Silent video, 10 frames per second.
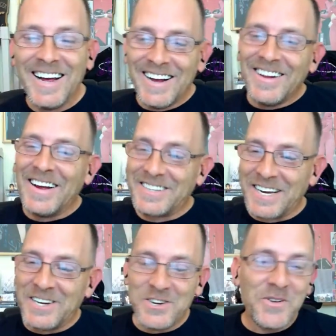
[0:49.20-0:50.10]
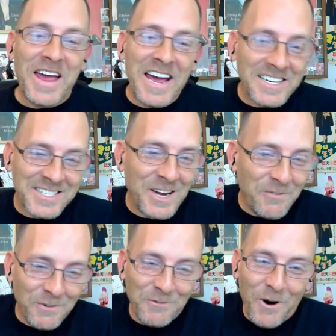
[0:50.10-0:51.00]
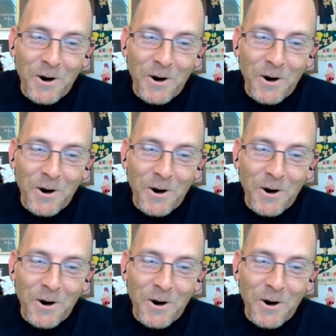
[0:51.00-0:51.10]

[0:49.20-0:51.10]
they say you can't see from far